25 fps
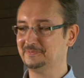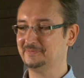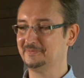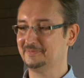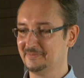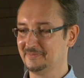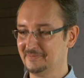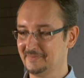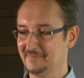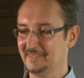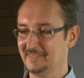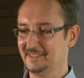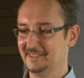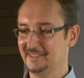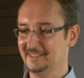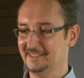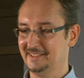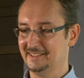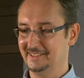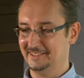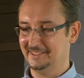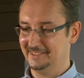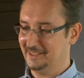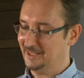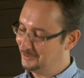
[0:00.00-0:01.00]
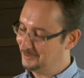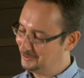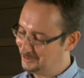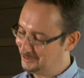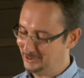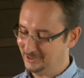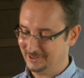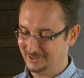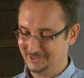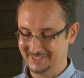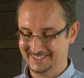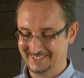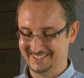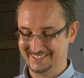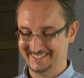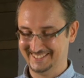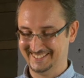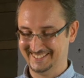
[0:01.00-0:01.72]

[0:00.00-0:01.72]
I'll be very glad for such communication.